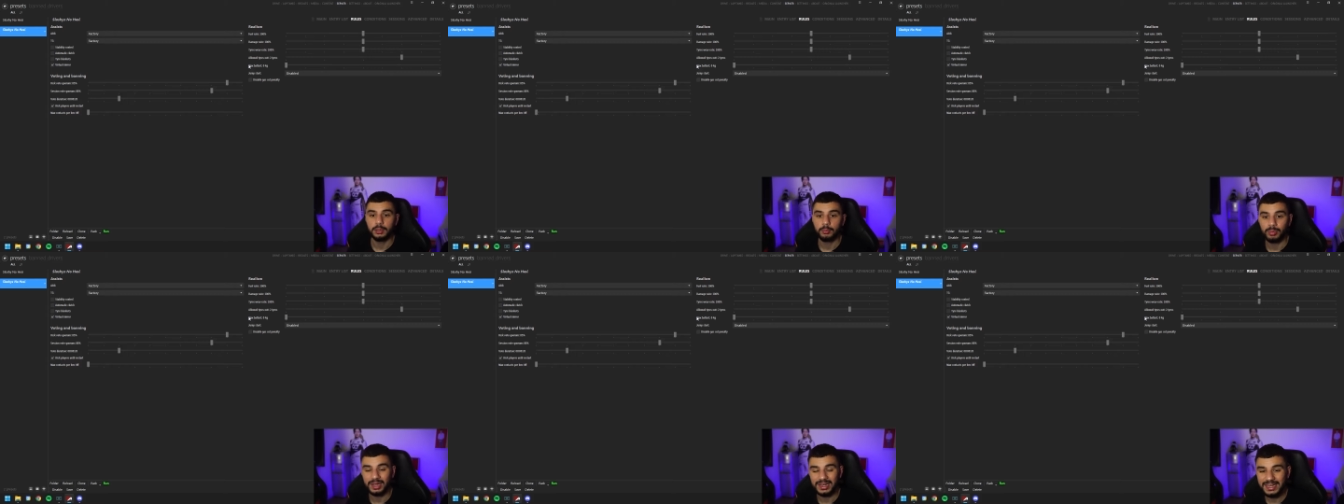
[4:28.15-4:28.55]

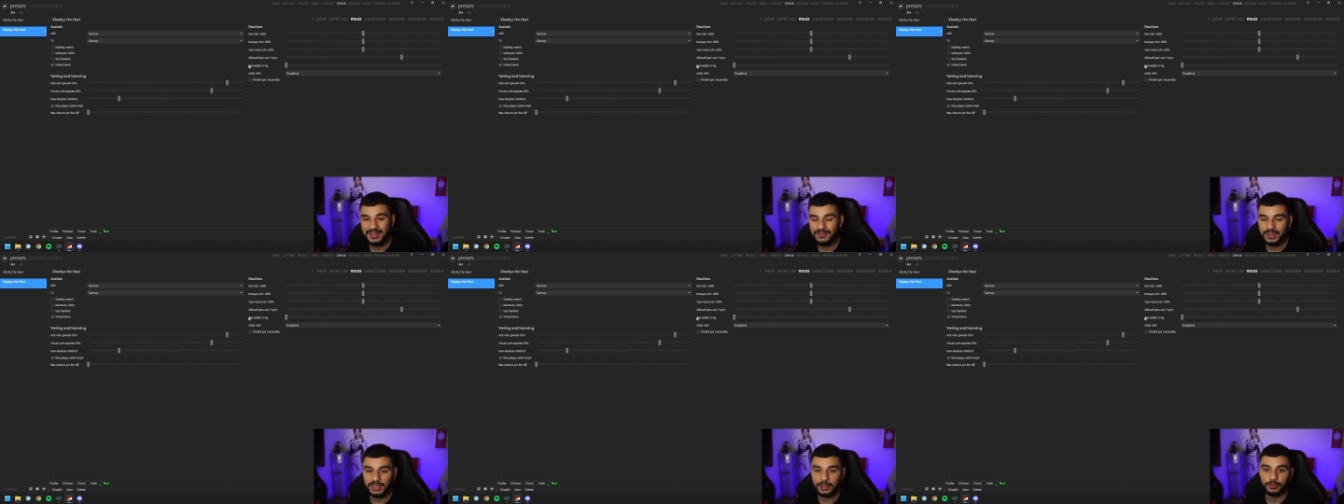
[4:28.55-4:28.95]
By
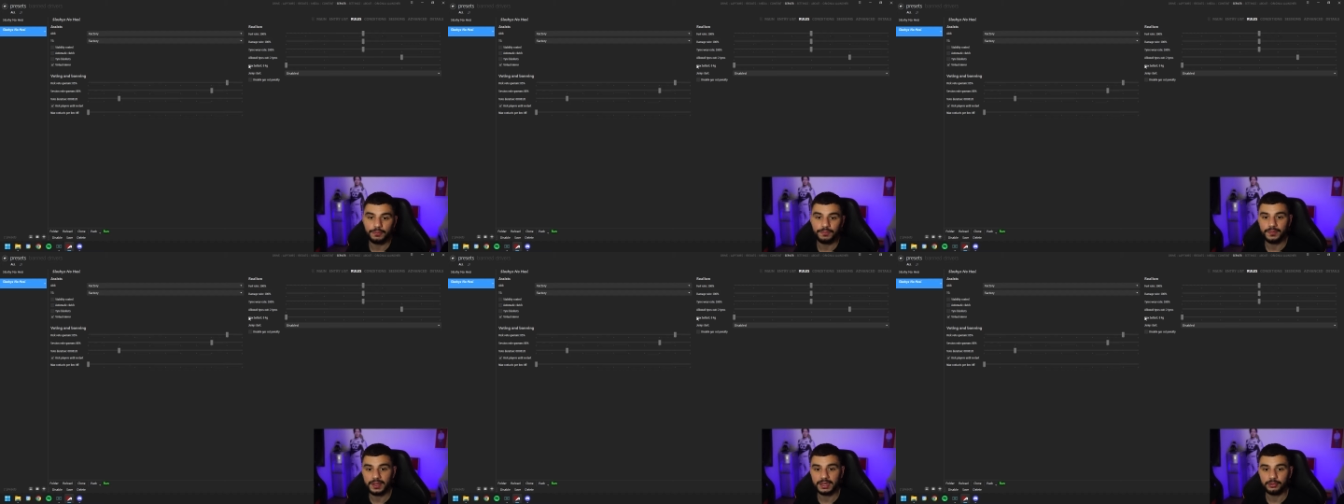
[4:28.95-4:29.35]
leaving it on
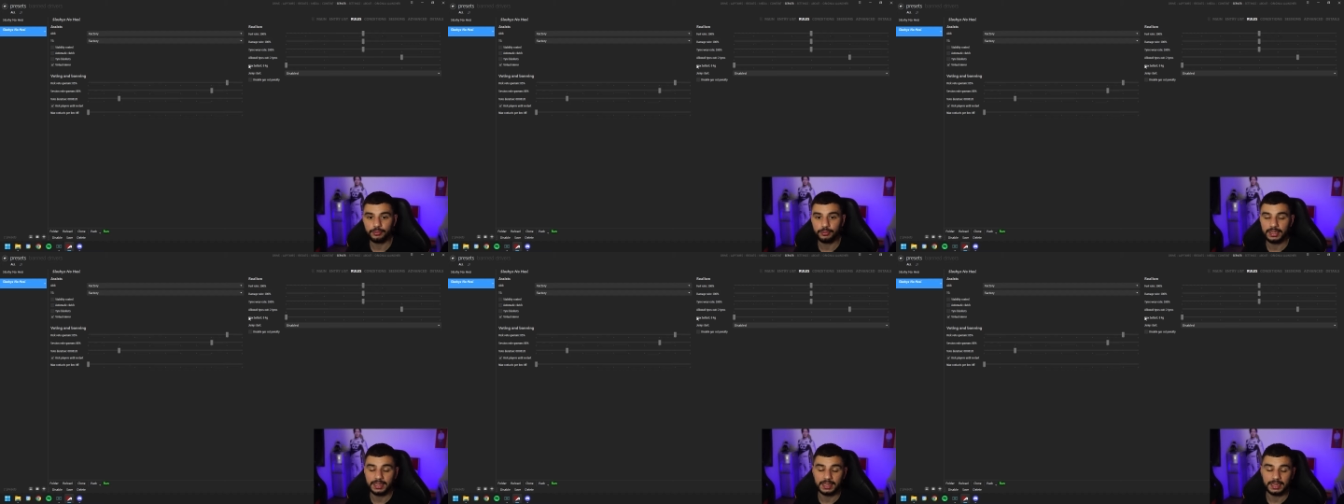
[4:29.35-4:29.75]

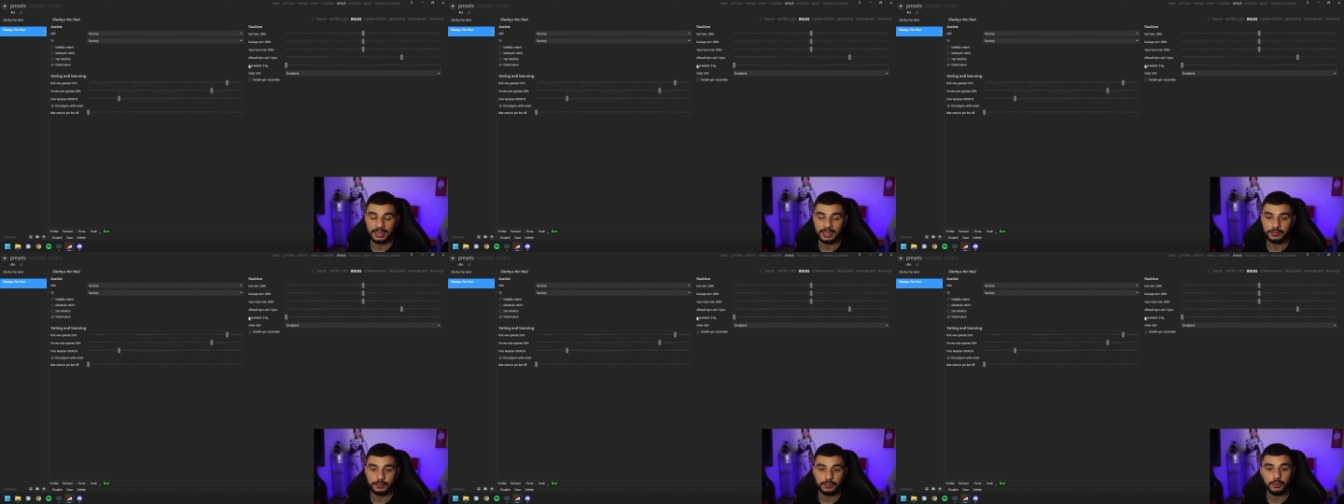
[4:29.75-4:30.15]
factory, it
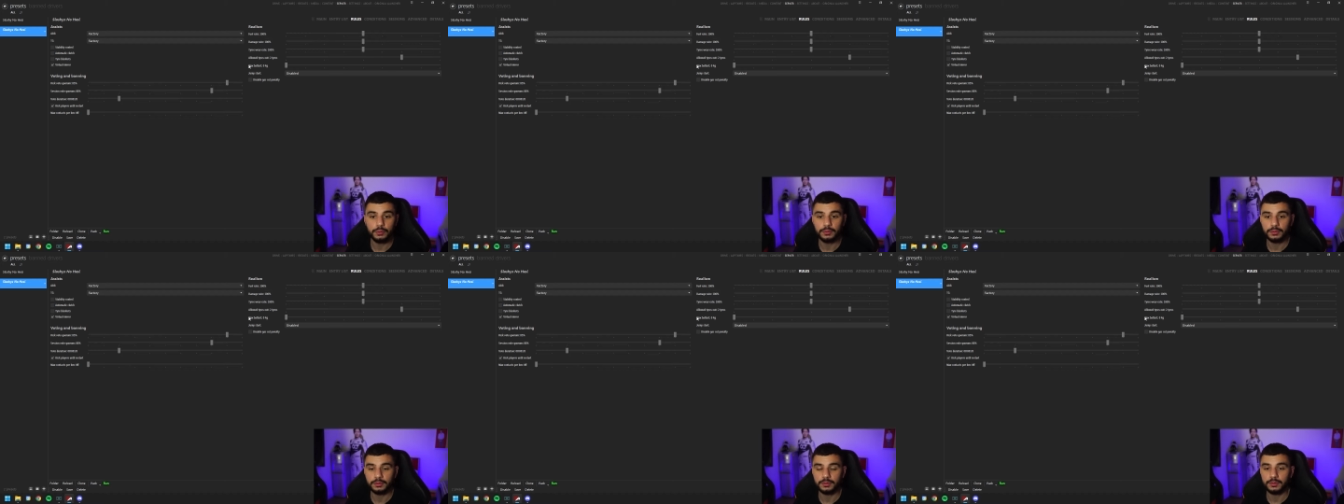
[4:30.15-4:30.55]
allows the
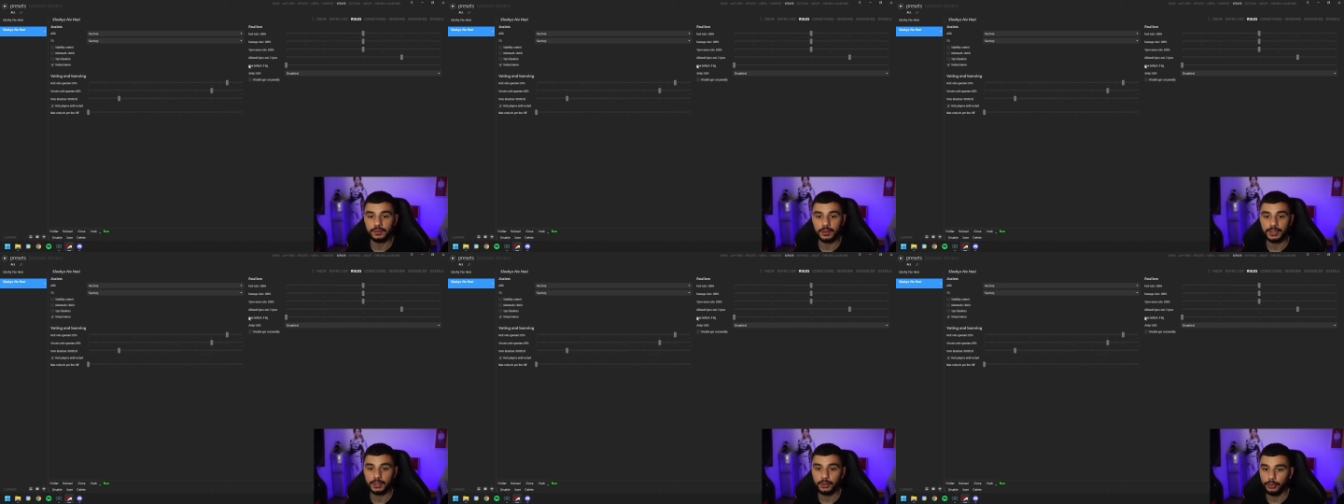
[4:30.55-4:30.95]
user to
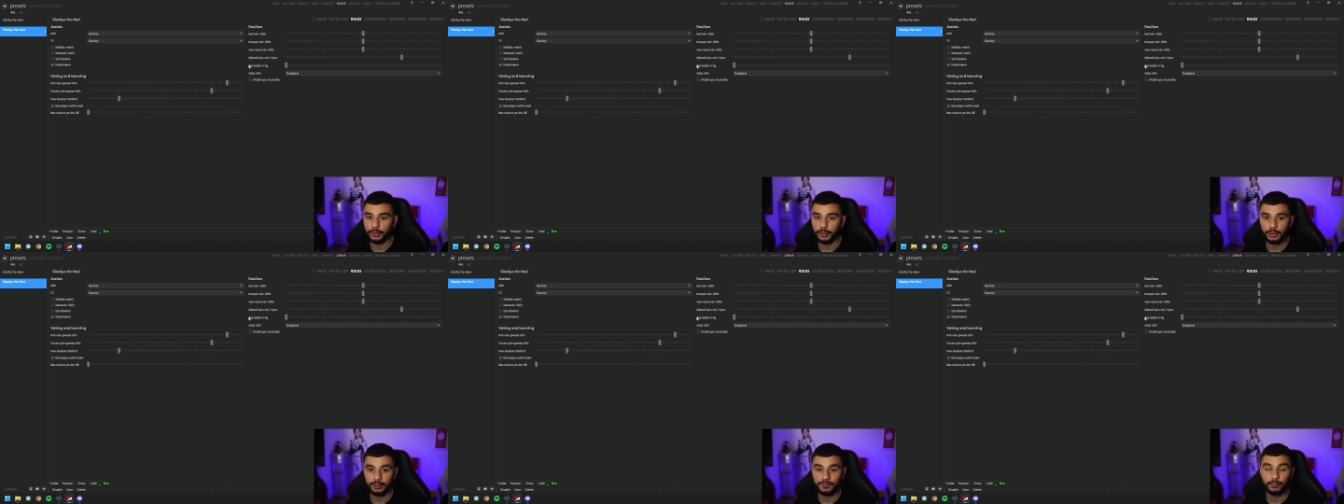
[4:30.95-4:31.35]
turn it on
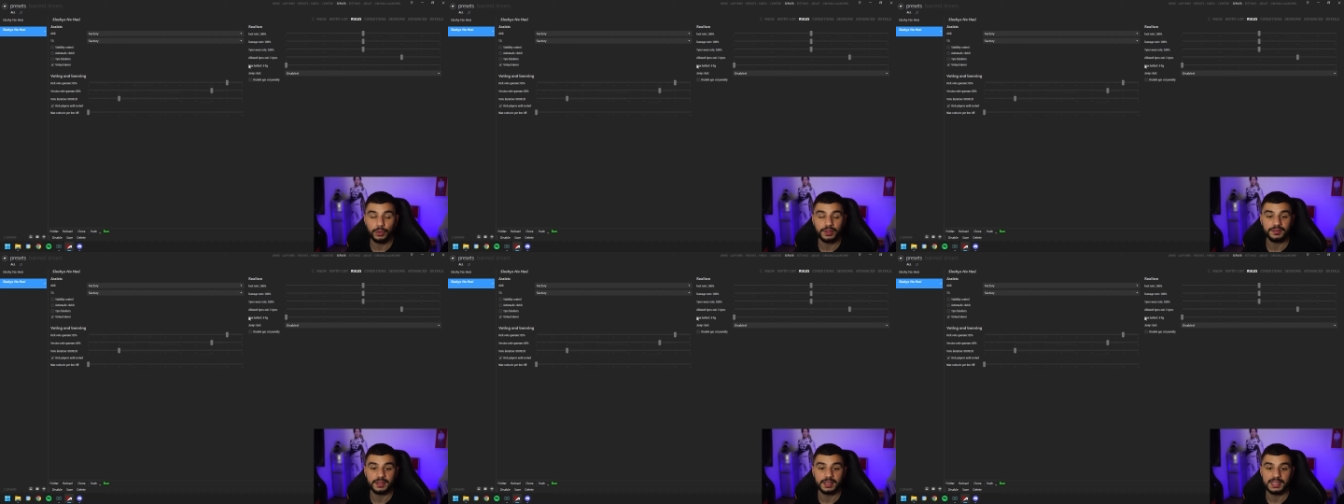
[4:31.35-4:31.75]
and off
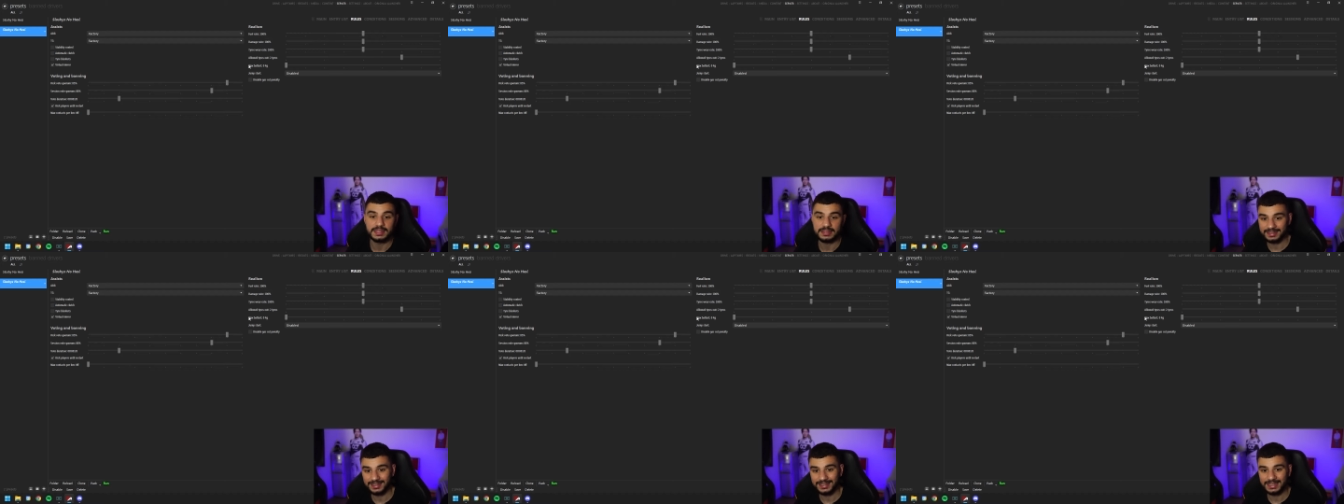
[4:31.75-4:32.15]
once they're
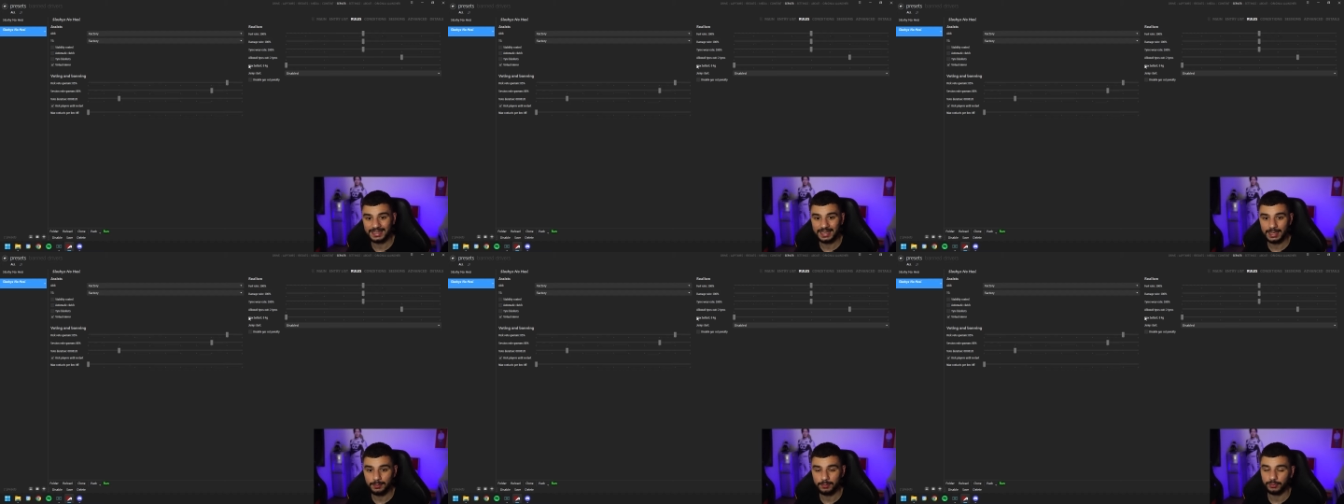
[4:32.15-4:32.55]
inside the
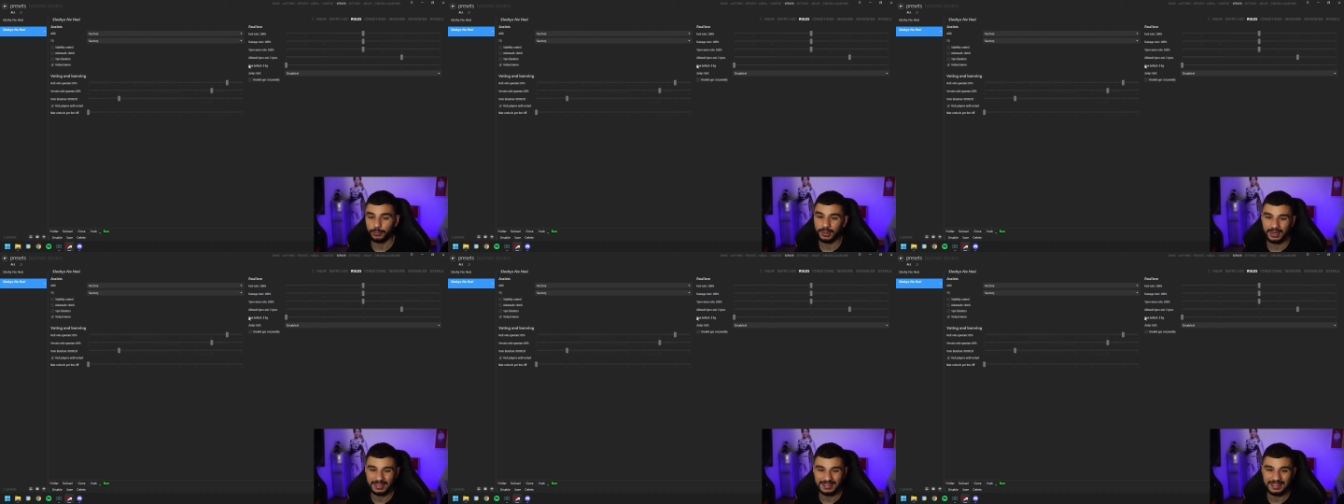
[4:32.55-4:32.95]
game. So
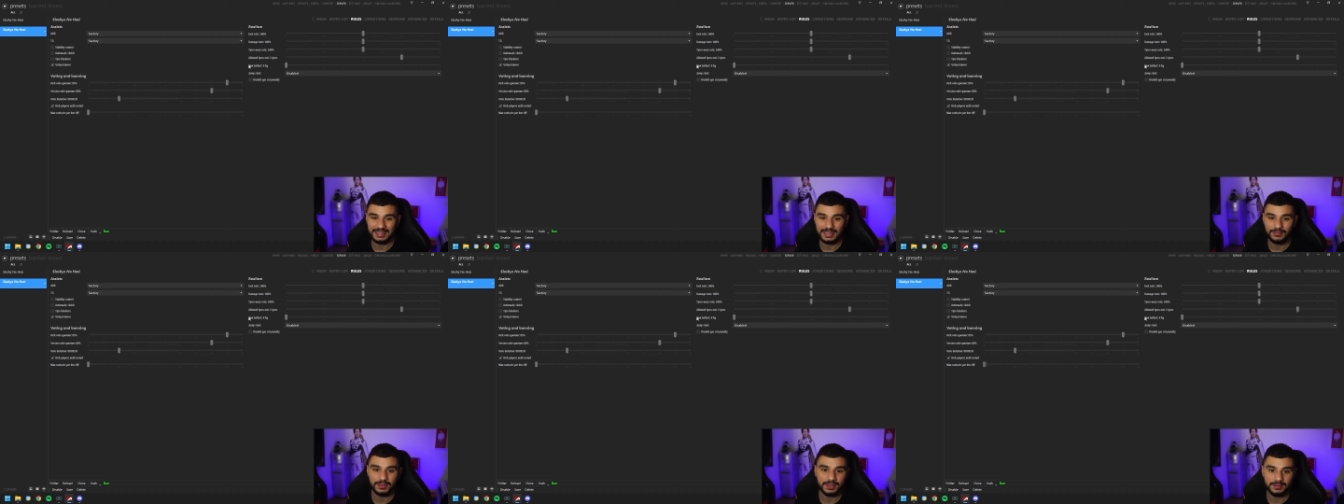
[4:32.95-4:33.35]
I like to
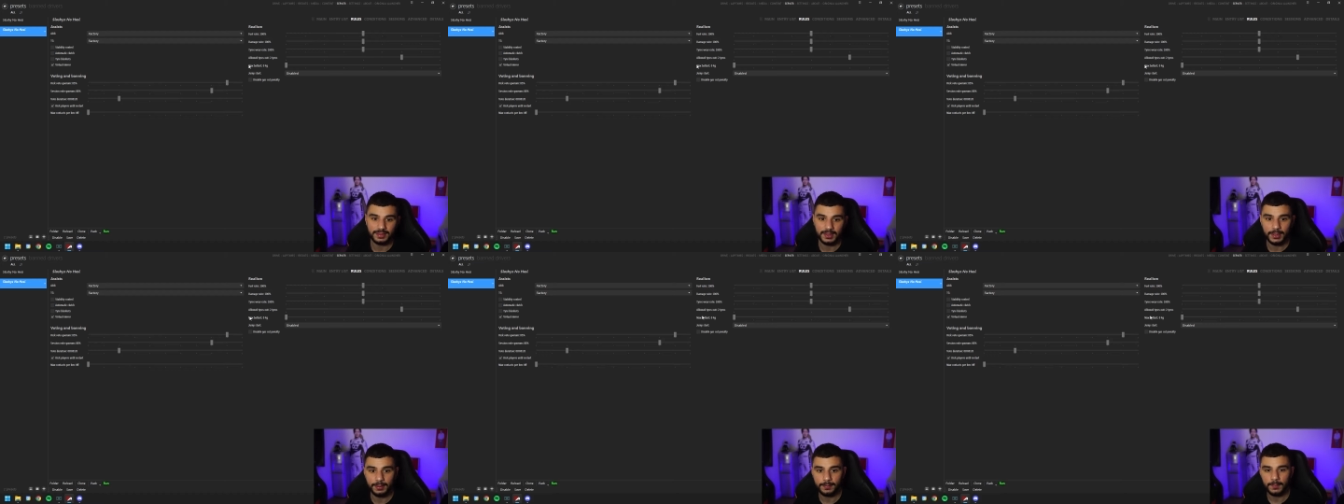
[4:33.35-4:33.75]
leave it as
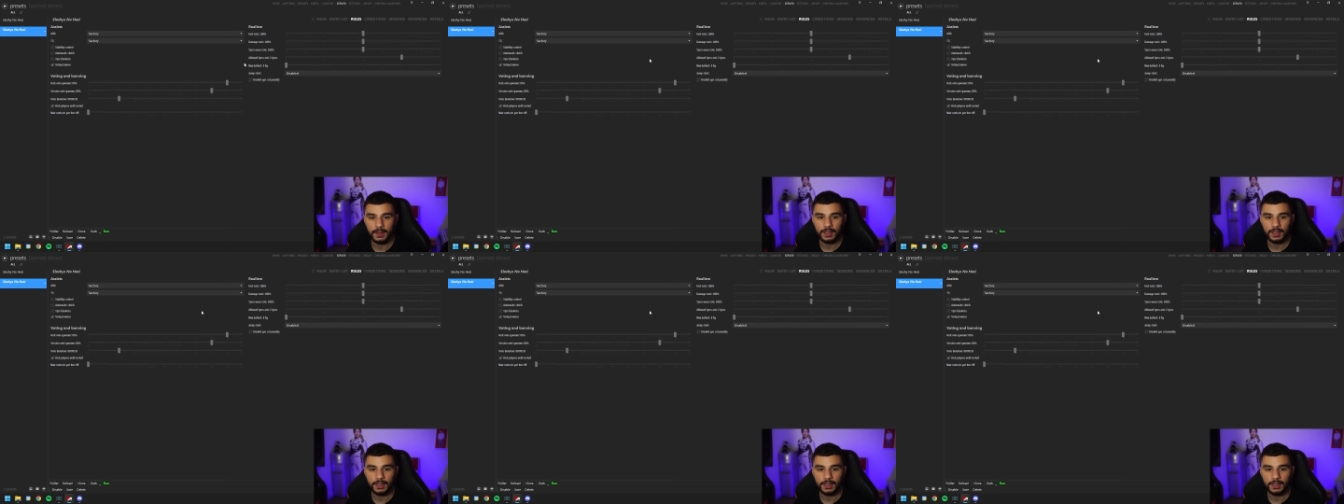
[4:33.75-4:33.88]
that.